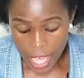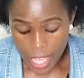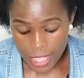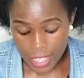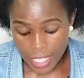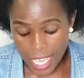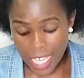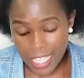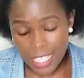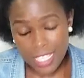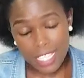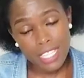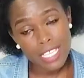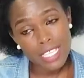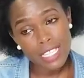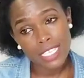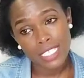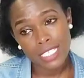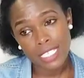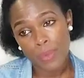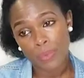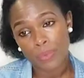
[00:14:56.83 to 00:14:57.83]
The other thing
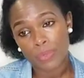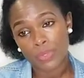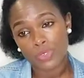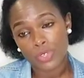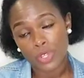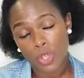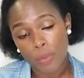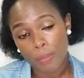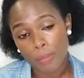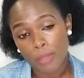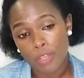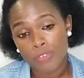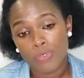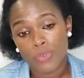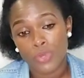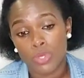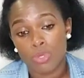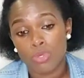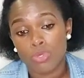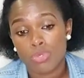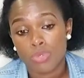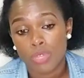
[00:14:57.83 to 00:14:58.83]
that I would recommend for
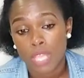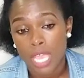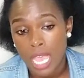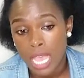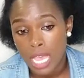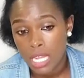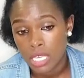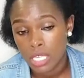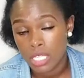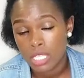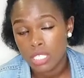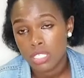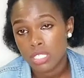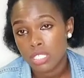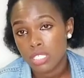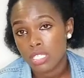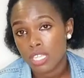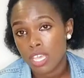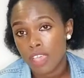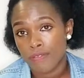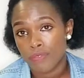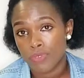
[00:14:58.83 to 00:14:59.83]
you to carry,
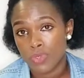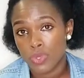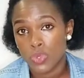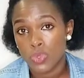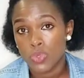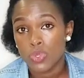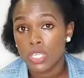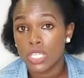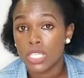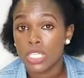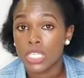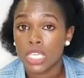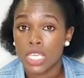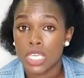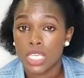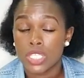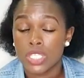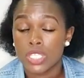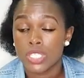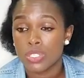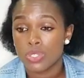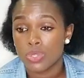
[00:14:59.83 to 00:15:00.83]
just a few, in
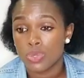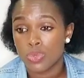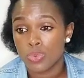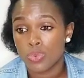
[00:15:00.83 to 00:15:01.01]
case you